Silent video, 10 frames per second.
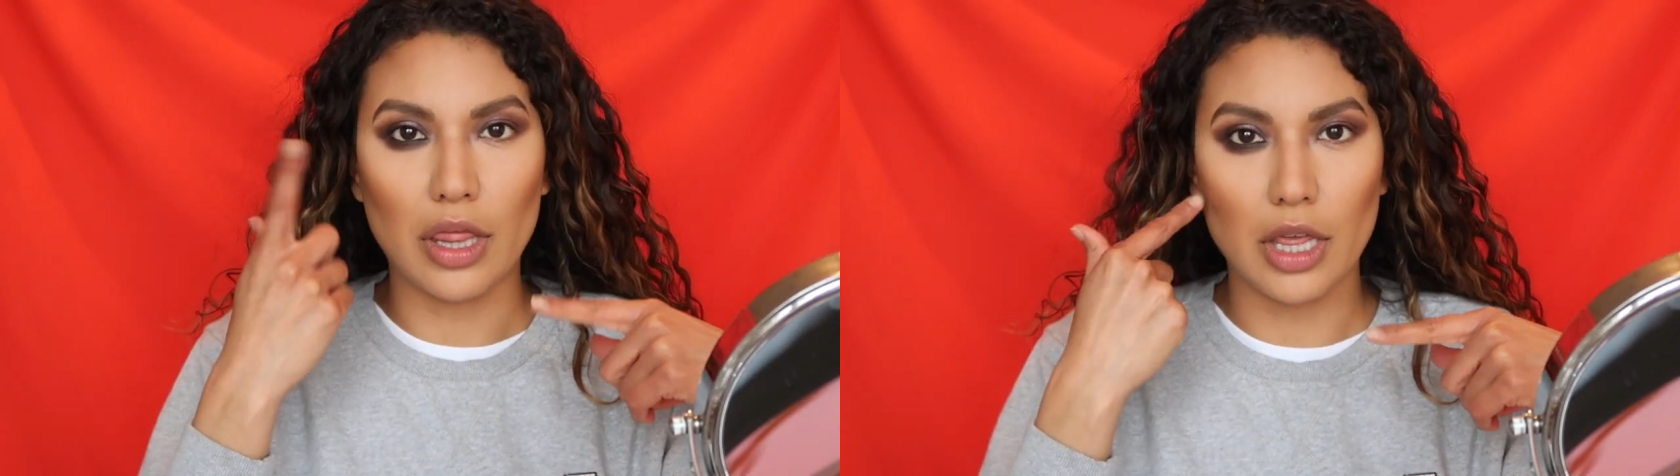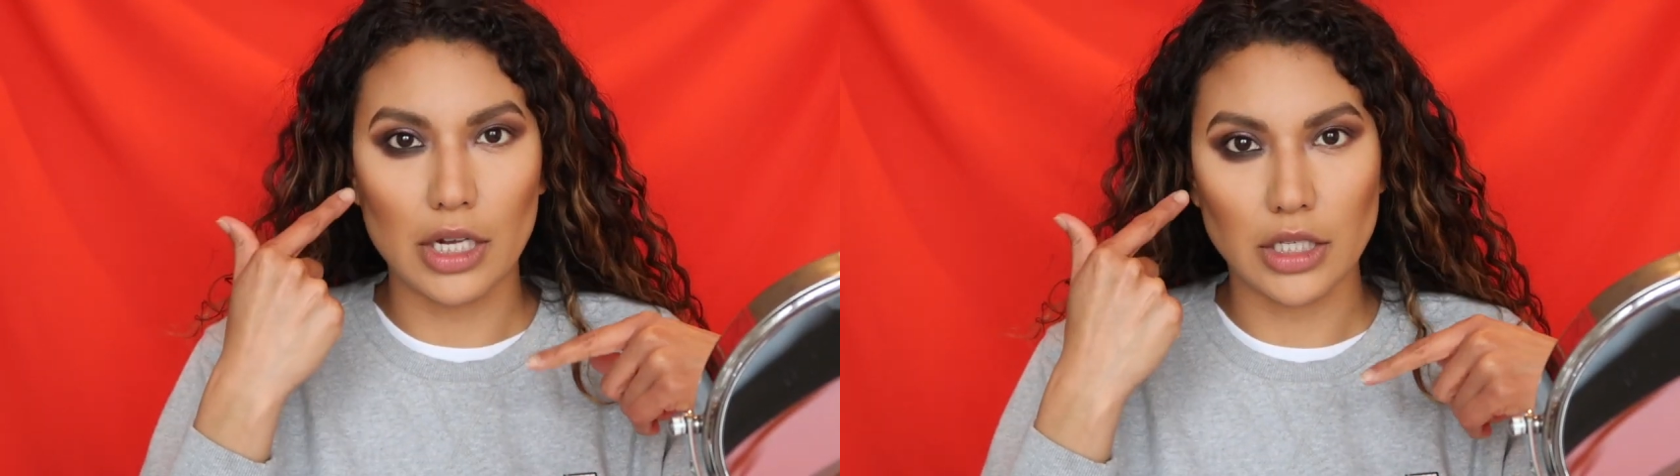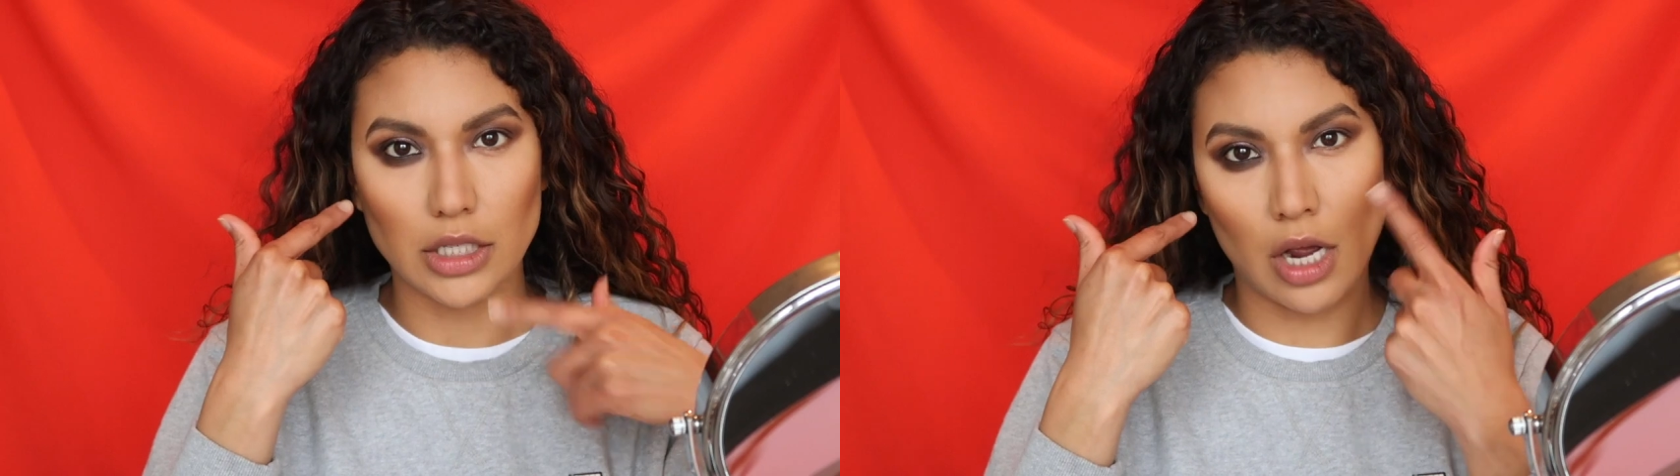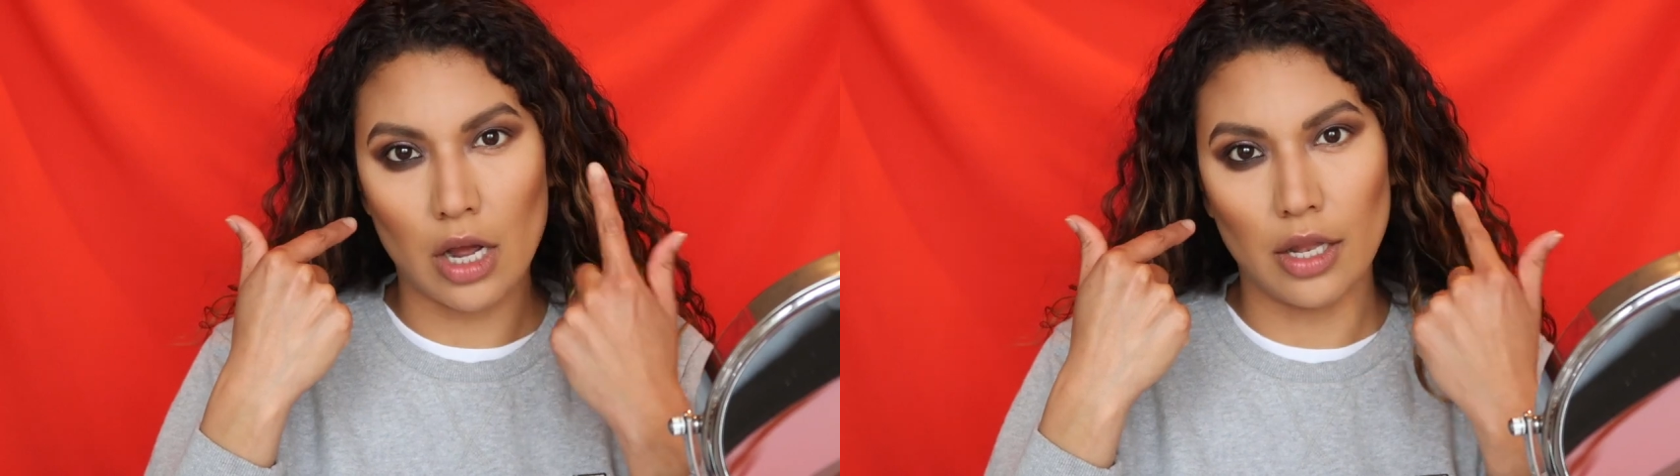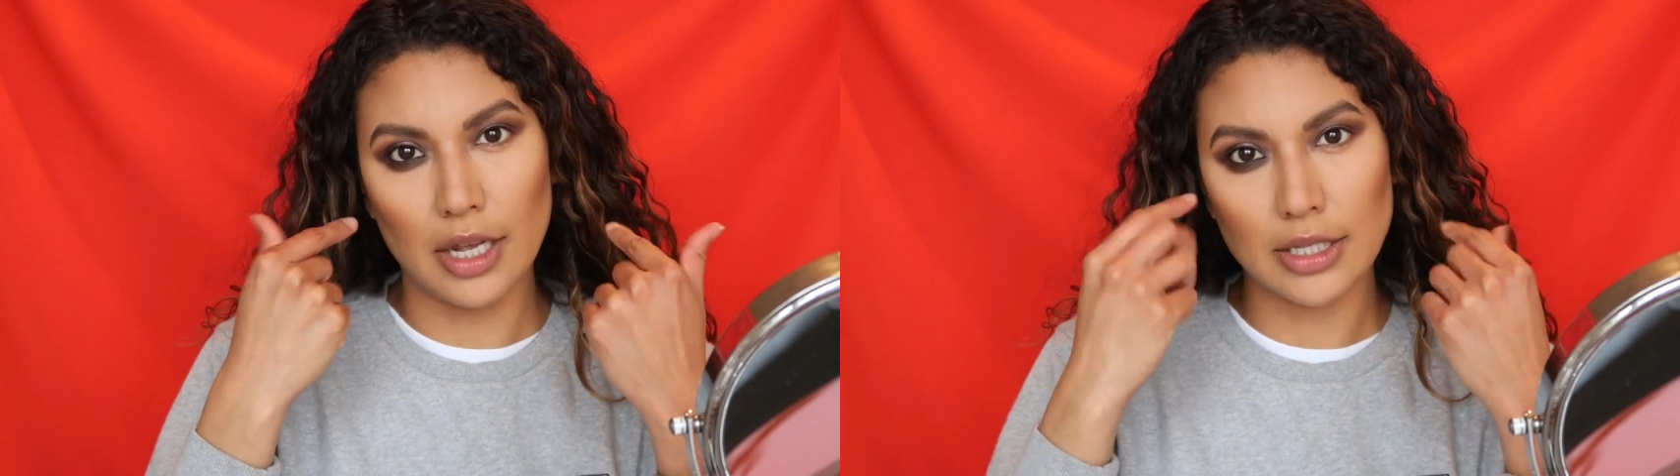this
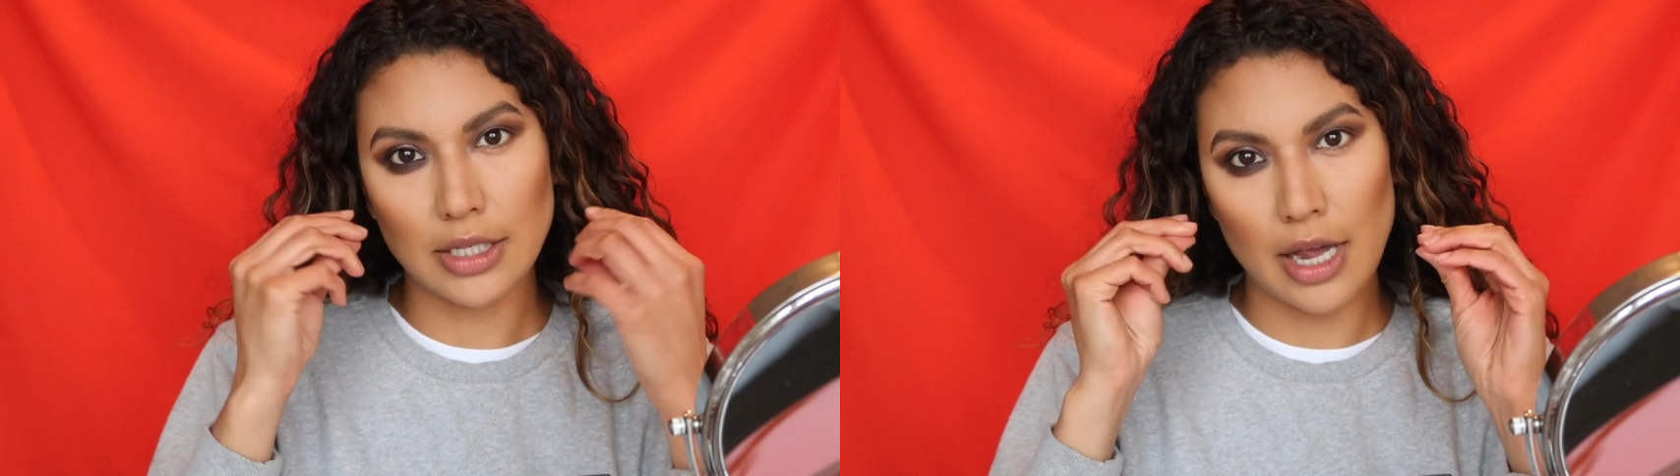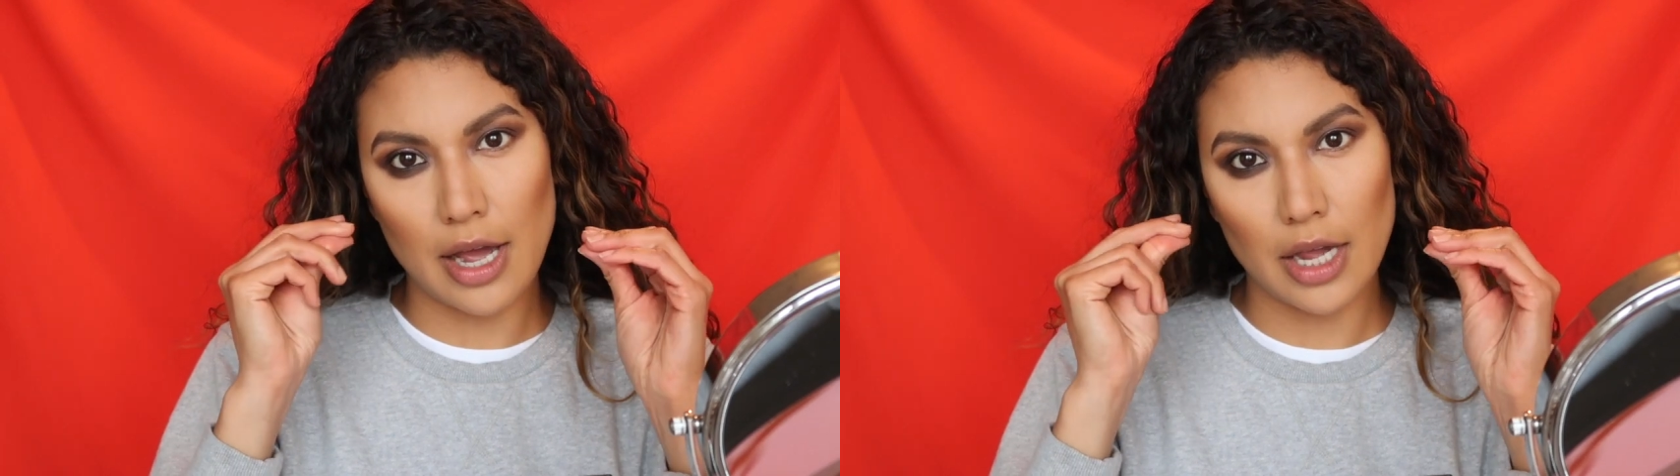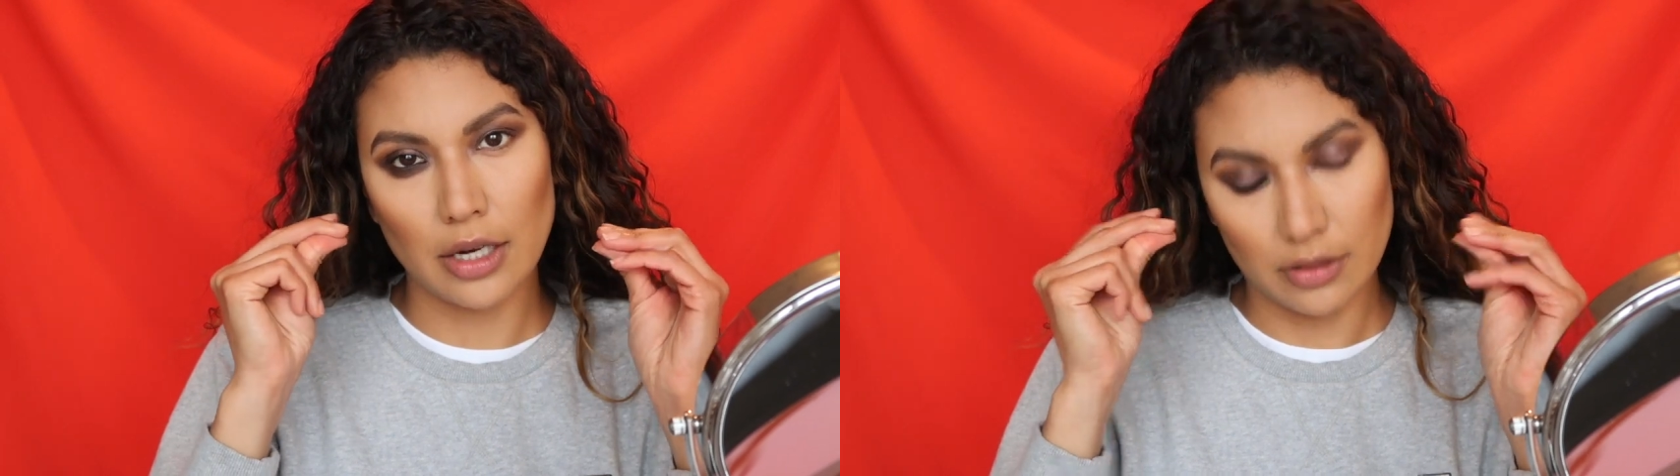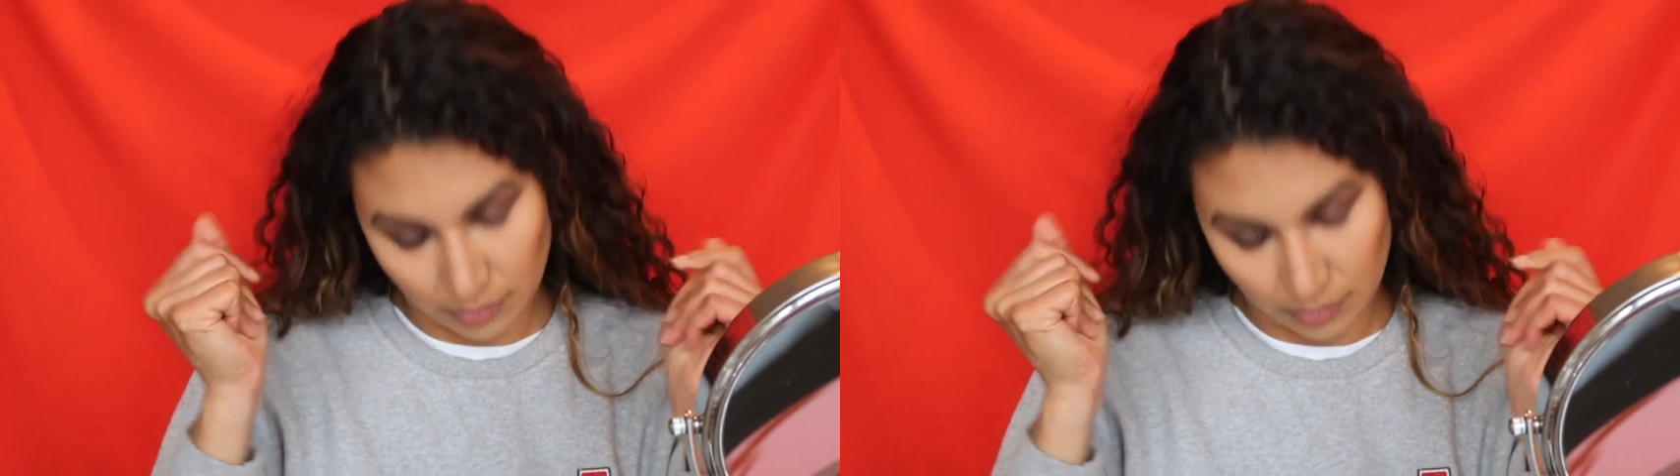on this side.